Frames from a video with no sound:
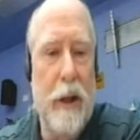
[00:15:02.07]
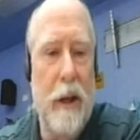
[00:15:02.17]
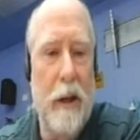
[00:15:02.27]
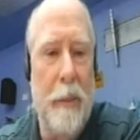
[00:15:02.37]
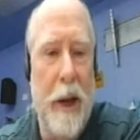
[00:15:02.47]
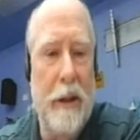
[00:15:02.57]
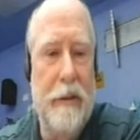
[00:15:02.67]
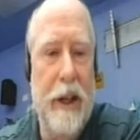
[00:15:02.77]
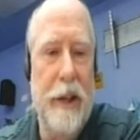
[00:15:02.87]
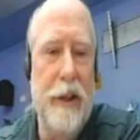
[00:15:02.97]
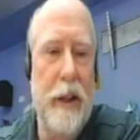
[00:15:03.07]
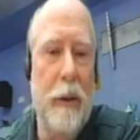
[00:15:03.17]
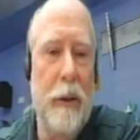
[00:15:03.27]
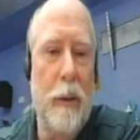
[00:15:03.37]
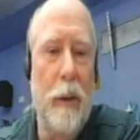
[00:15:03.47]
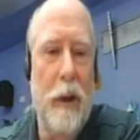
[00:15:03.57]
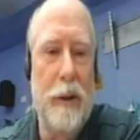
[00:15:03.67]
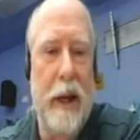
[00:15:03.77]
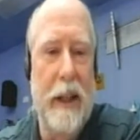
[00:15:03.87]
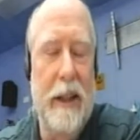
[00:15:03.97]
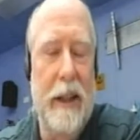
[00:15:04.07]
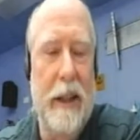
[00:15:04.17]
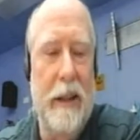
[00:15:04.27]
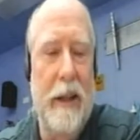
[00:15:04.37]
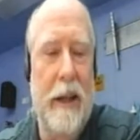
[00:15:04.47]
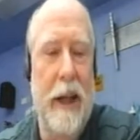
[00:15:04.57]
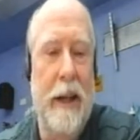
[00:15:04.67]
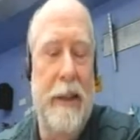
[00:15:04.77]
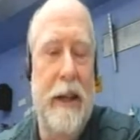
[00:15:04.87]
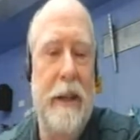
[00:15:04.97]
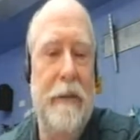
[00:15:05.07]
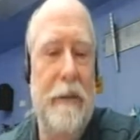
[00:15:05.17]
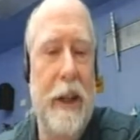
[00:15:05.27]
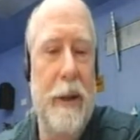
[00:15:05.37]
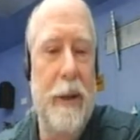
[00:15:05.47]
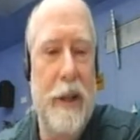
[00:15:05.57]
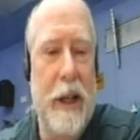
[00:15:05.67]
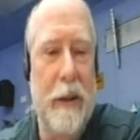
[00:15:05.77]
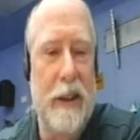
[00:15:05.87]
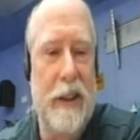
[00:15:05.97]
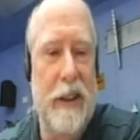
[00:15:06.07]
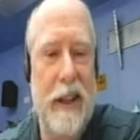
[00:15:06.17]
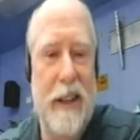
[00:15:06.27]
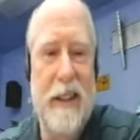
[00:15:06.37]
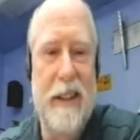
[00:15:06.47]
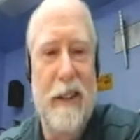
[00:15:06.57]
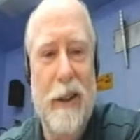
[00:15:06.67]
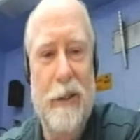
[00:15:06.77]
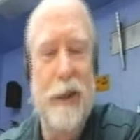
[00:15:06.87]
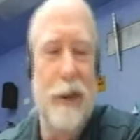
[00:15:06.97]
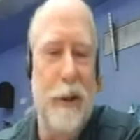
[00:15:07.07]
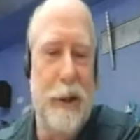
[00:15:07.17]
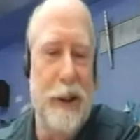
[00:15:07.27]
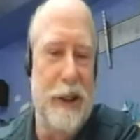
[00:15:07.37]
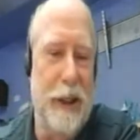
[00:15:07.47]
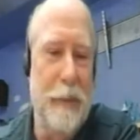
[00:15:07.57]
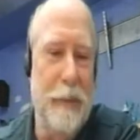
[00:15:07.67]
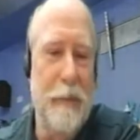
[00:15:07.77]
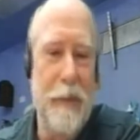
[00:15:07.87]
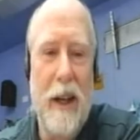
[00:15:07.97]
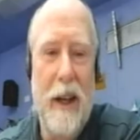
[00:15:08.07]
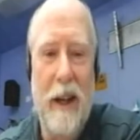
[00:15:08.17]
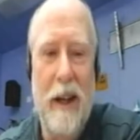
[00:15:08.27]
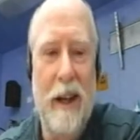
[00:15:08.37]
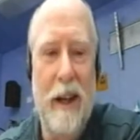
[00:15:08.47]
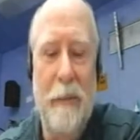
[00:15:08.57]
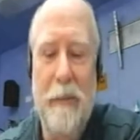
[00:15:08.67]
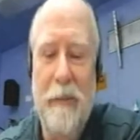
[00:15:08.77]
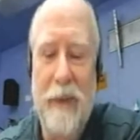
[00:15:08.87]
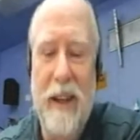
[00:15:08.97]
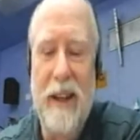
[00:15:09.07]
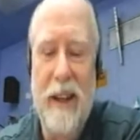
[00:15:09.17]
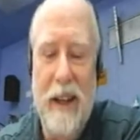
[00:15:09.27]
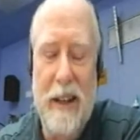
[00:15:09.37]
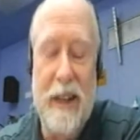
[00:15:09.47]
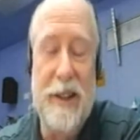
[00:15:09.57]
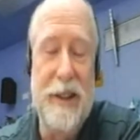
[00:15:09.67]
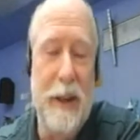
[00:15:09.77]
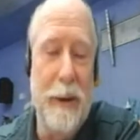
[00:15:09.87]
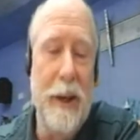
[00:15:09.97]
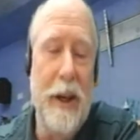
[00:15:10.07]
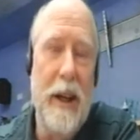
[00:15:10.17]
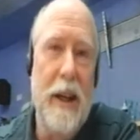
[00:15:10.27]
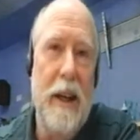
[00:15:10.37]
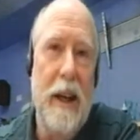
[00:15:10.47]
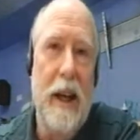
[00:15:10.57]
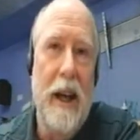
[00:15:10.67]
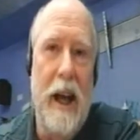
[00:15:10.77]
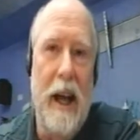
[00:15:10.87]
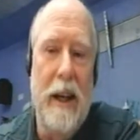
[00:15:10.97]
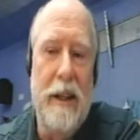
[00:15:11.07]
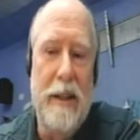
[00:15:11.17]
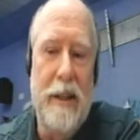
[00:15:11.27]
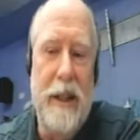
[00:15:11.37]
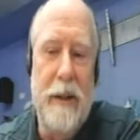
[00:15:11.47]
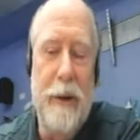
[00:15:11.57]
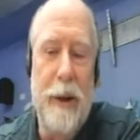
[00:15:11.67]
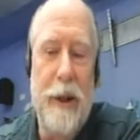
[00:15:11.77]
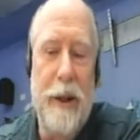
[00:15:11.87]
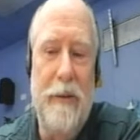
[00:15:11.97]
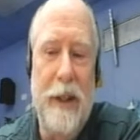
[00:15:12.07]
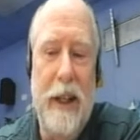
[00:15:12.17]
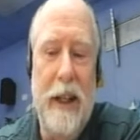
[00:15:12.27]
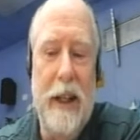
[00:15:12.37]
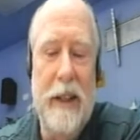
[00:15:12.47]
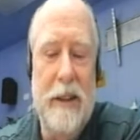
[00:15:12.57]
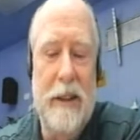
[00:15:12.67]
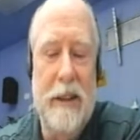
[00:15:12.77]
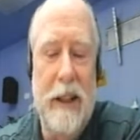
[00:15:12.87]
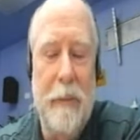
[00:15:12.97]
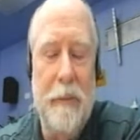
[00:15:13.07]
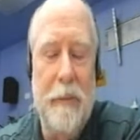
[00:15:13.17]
a penetration in the wall so I can get uh, an antenna feed to the outside, cool. which is always uh, um, necessary. Mm. And the inverted V is um,